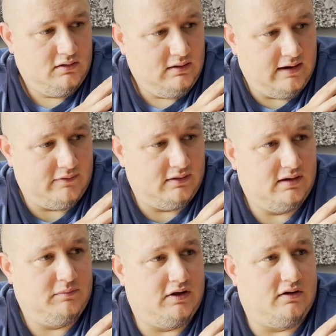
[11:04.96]

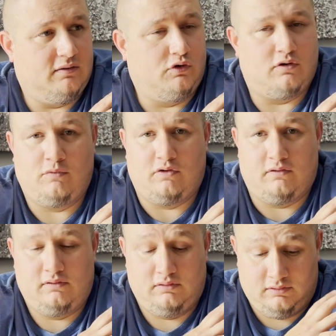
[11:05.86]
everything become
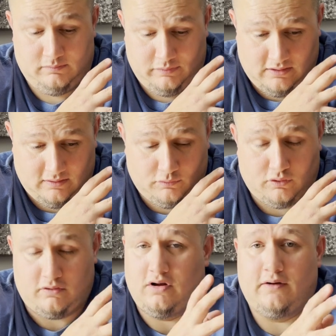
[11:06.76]

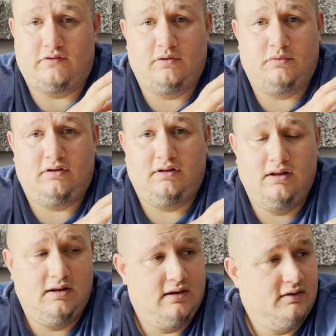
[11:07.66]
more
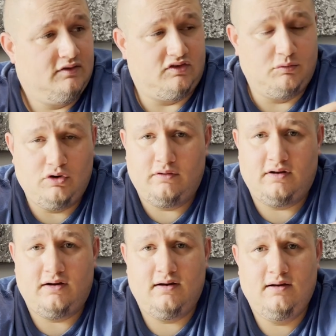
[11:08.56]
comfortable,
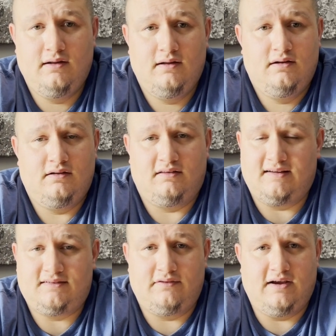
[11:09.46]
smoother,
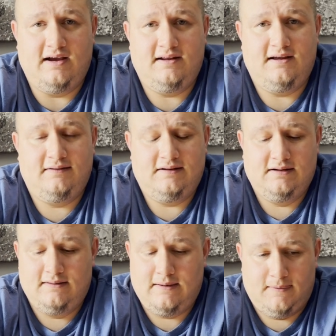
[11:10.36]
less of a headache,
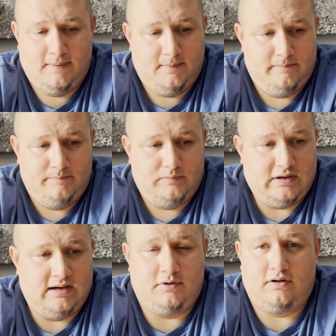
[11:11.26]

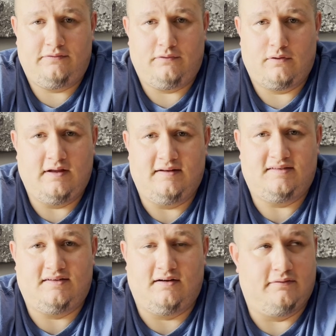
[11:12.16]
I'm all for that
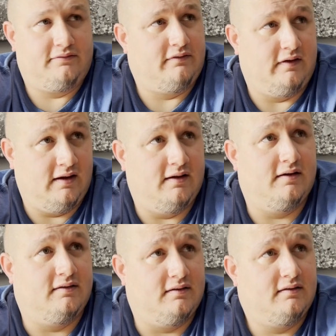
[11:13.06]
stuff,
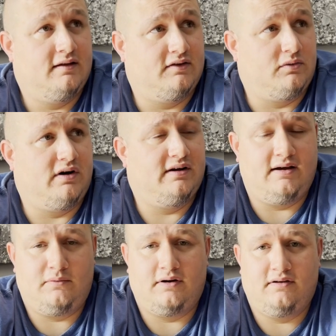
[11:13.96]
and that's why
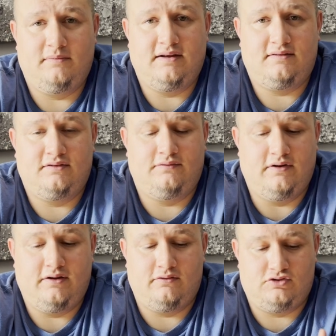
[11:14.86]
I wanted to make this
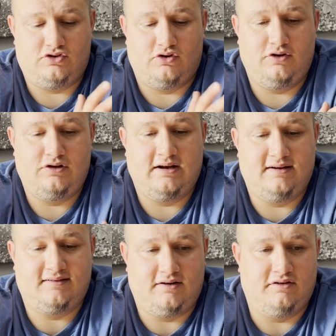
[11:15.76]
video and show you
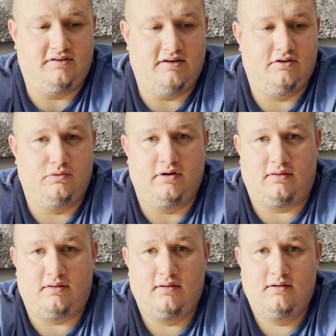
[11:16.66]
guys how to deal
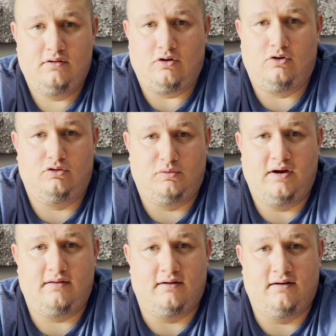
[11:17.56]
with cold
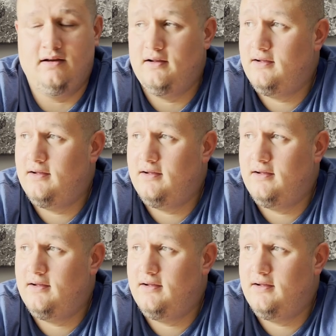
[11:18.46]
weather.